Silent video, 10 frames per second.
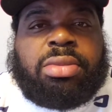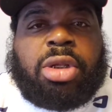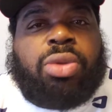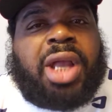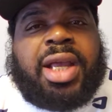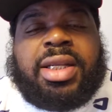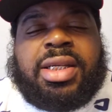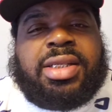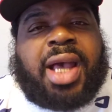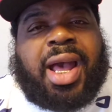
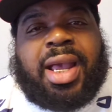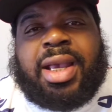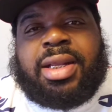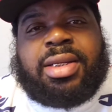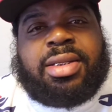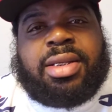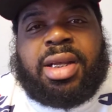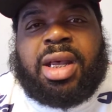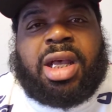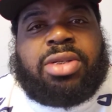90s, high 80s.
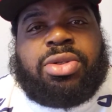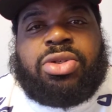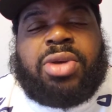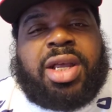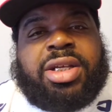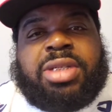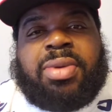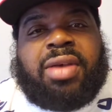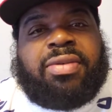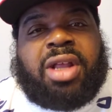That's what you got to
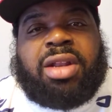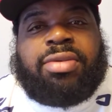expect for like the